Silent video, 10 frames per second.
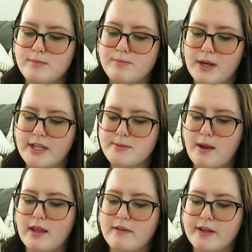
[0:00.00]
Brendan's
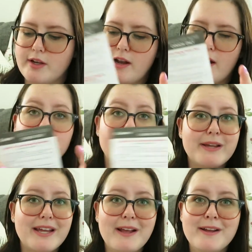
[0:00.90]
probably gonna figure it out for
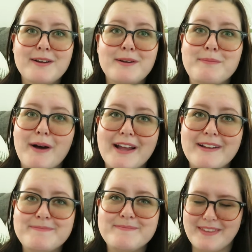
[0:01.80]
me but
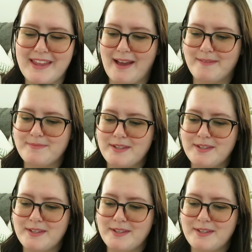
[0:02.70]
yeah.